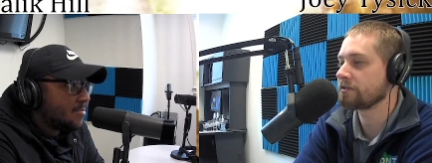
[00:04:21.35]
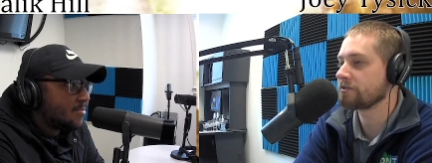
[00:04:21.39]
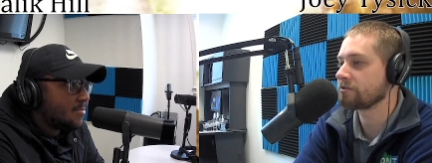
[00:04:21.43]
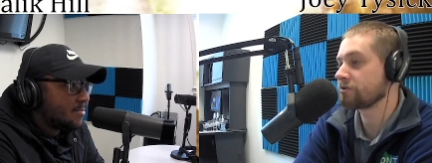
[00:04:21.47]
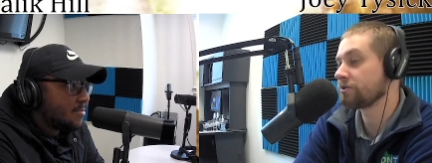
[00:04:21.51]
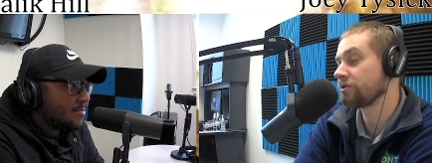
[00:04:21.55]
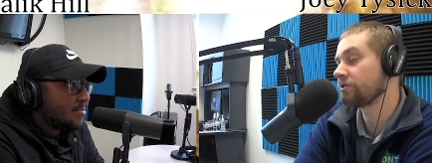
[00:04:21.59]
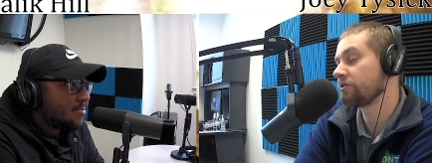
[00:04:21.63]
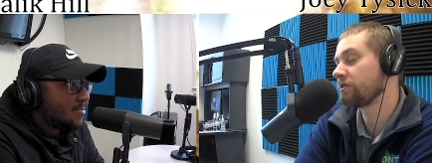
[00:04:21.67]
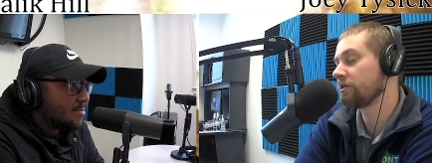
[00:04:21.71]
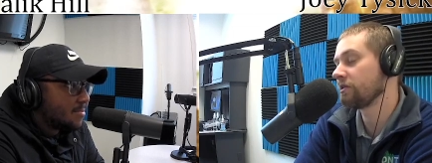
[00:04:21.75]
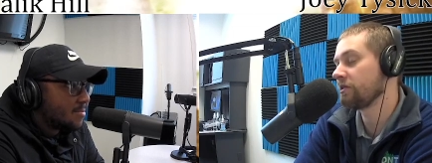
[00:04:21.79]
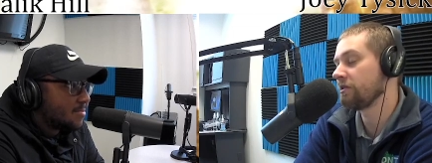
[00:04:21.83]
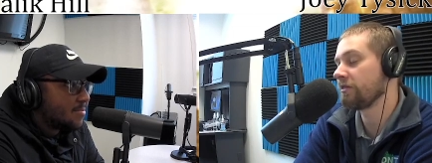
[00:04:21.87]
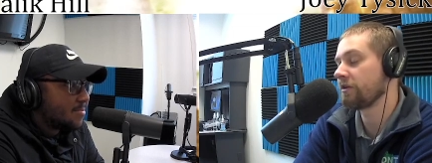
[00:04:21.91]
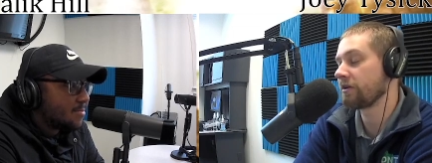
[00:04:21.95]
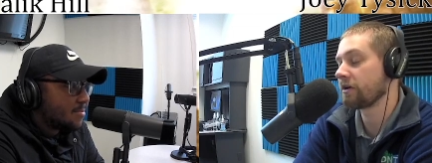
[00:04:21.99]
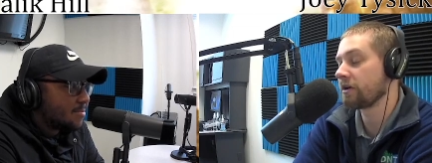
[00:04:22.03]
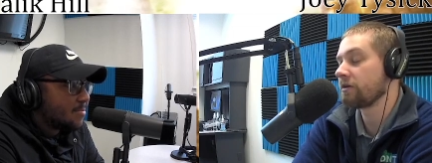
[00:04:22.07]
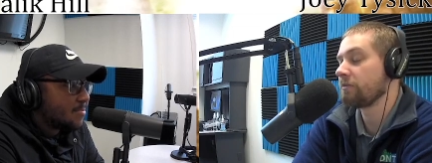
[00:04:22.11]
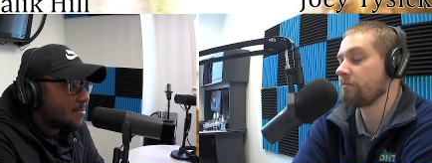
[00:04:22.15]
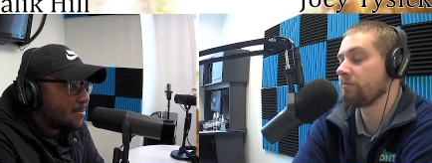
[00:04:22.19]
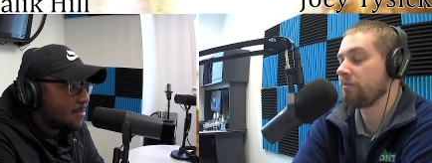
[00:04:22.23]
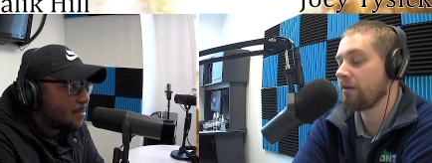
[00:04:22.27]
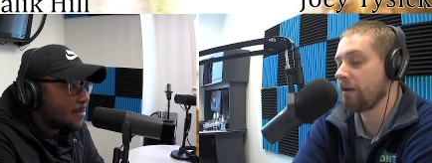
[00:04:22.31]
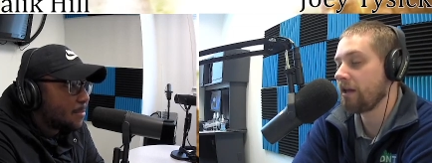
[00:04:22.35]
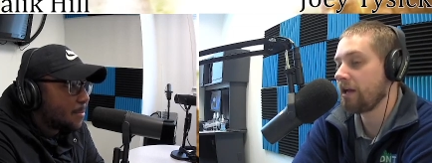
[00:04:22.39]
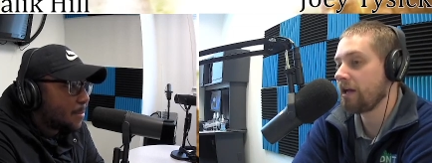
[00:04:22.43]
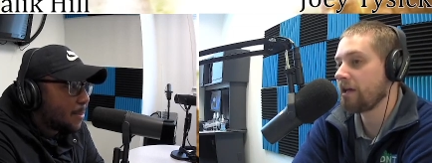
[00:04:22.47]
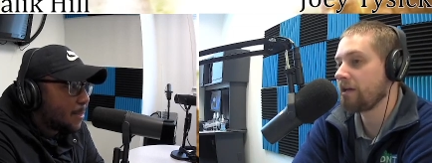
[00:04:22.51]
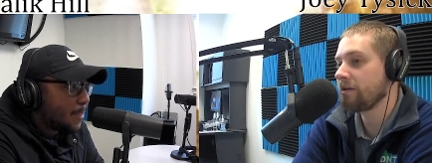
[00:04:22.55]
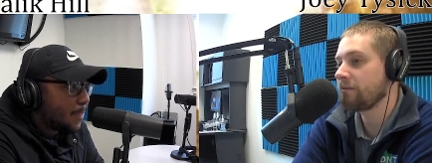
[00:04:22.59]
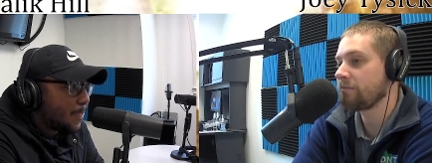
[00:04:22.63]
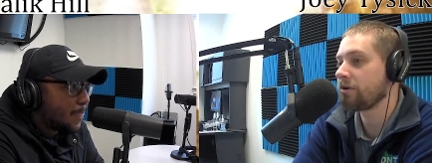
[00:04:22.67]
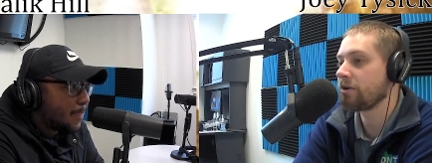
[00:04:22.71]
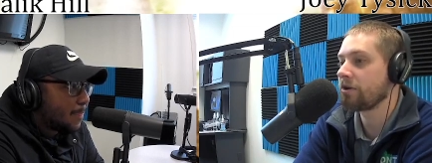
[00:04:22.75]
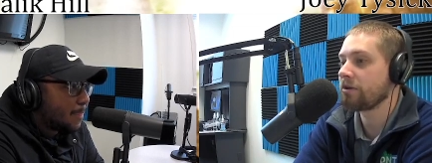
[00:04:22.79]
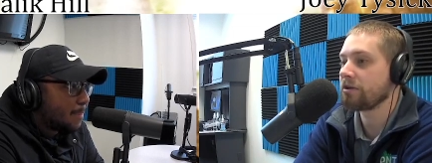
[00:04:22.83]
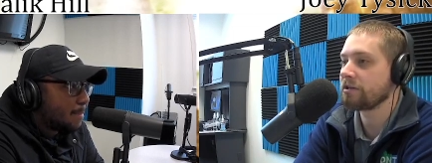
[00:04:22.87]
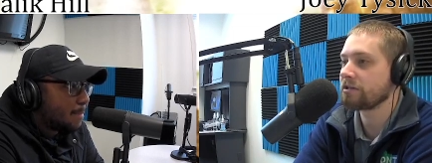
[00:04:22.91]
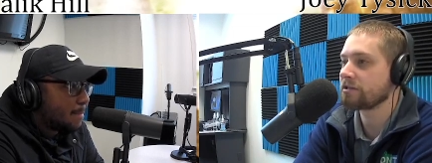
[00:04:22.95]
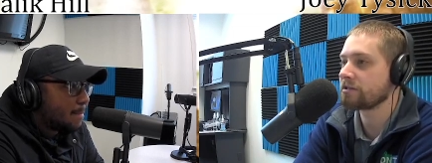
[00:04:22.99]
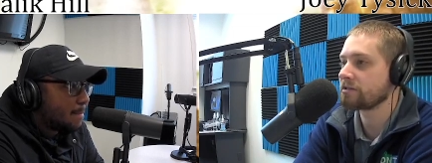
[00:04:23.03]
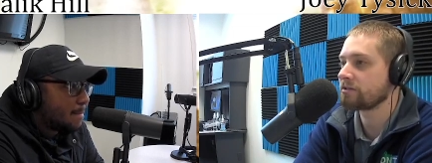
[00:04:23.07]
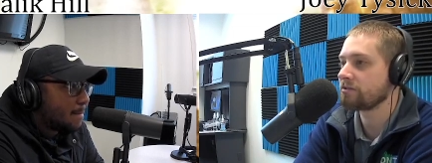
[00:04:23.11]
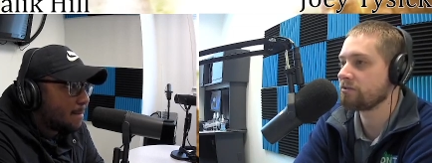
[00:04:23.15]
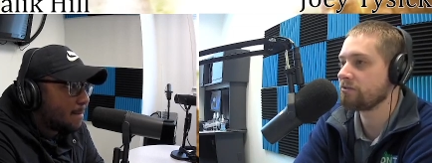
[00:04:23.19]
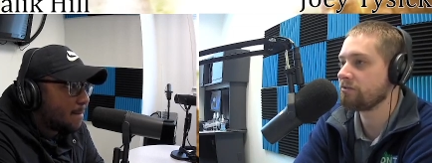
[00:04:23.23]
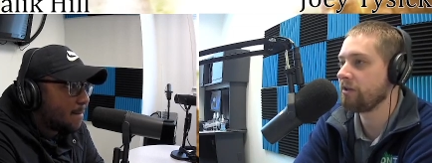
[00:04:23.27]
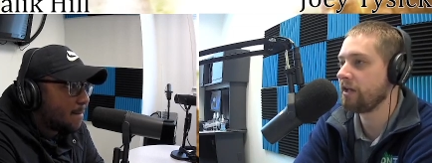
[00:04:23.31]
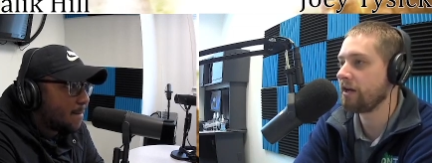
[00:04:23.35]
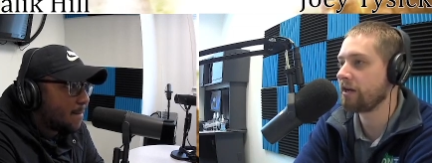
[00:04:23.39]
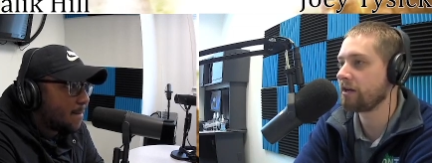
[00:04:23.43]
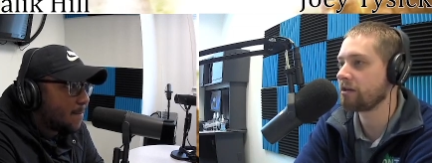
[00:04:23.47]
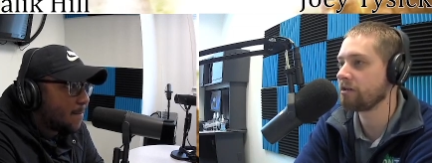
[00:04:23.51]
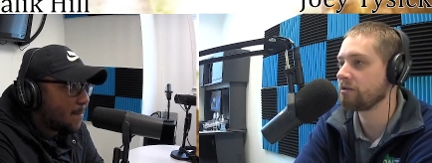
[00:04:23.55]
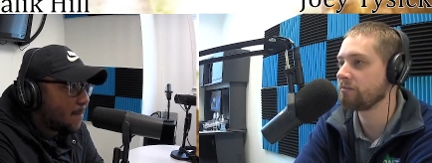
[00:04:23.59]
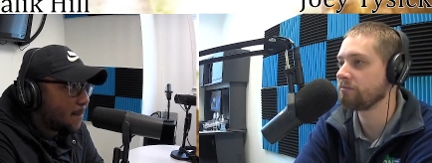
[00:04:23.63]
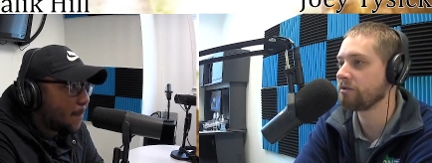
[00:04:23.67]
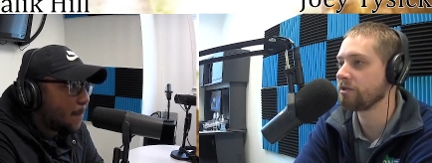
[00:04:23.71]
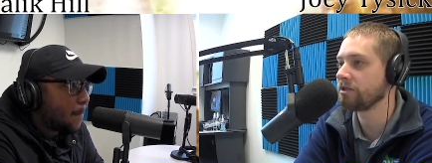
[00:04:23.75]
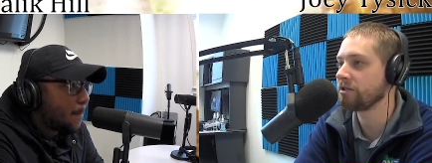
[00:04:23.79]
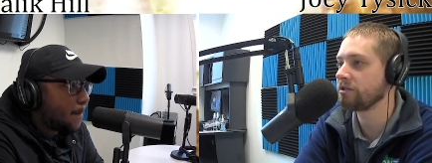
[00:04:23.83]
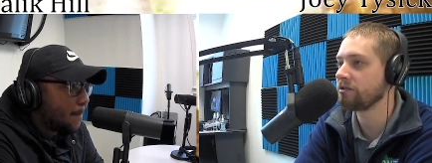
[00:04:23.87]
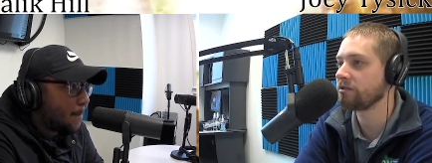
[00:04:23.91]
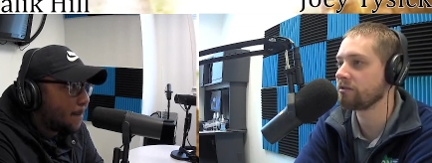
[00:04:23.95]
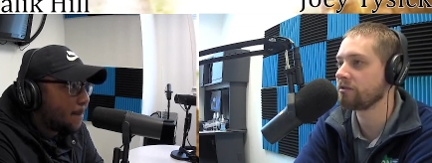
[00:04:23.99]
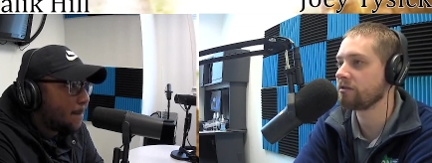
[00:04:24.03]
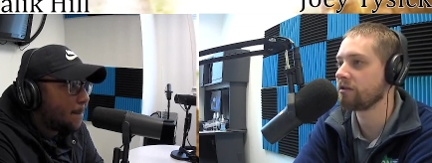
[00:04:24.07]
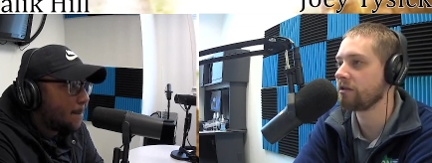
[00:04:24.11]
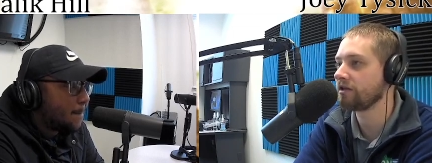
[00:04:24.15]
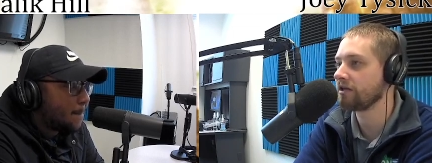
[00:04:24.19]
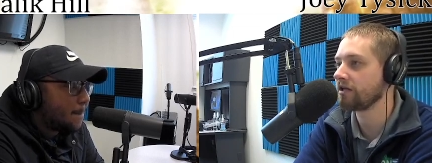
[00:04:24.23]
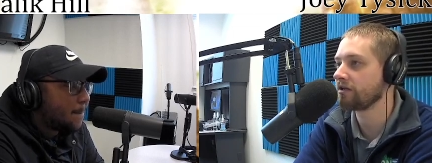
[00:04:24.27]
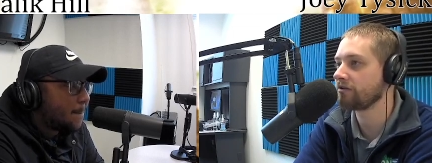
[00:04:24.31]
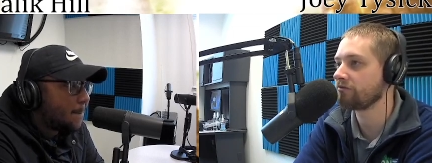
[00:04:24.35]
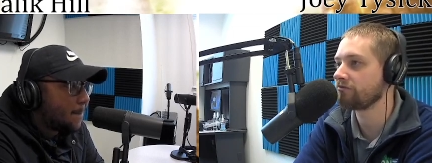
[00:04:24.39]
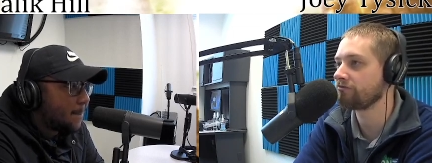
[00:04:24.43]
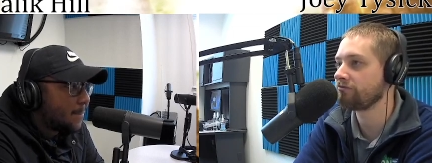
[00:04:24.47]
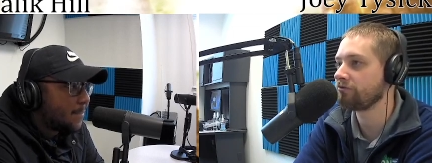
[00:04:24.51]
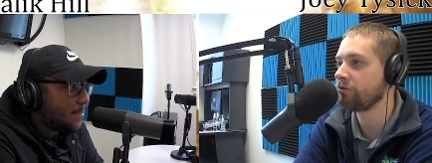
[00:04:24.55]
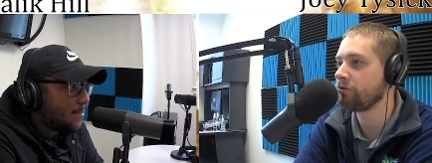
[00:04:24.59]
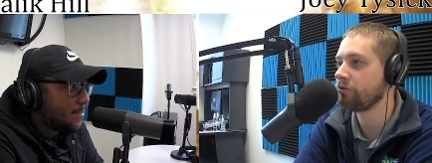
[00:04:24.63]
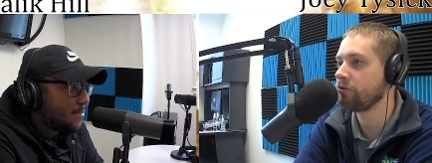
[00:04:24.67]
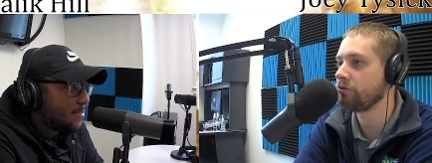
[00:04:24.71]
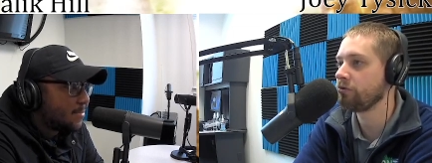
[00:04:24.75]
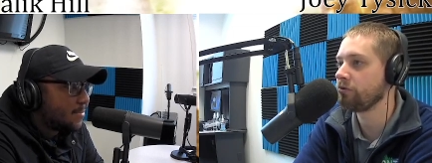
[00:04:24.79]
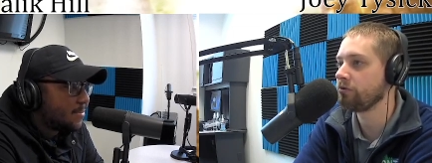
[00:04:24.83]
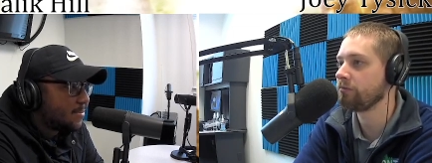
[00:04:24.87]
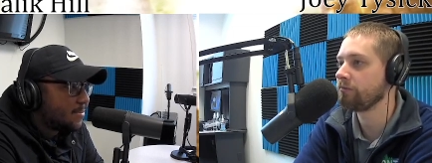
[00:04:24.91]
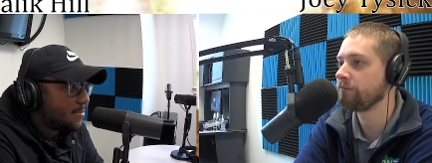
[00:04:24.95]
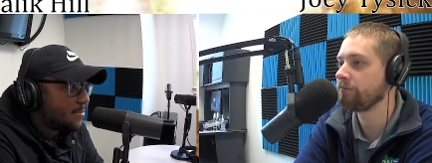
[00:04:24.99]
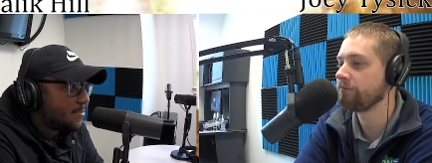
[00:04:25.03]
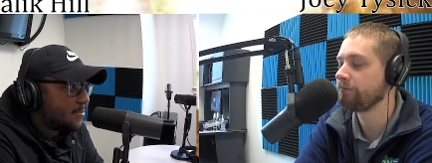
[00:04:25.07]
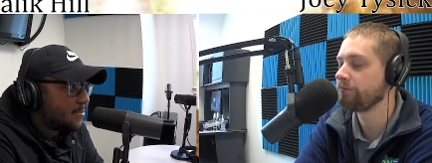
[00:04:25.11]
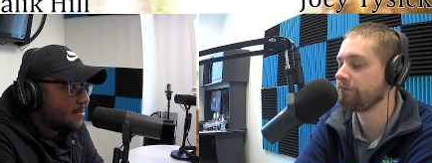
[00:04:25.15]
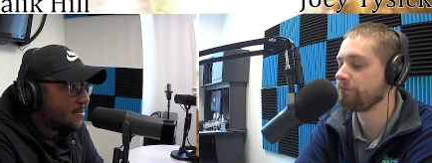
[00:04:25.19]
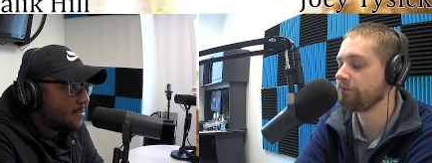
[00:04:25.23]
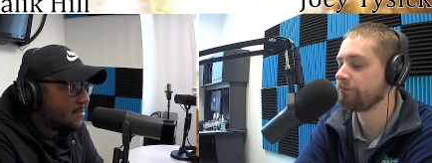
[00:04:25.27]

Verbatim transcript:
Speaker 1: They're still gonna they're gonna play, but it's still not going to be like a full